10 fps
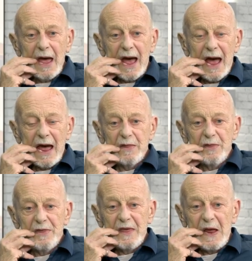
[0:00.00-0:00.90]

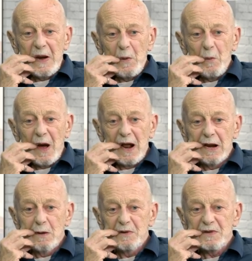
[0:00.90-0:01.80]
And then while
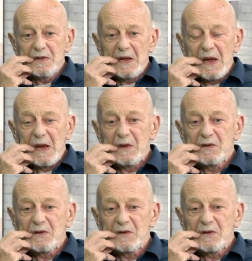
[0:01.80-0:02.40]
I was there,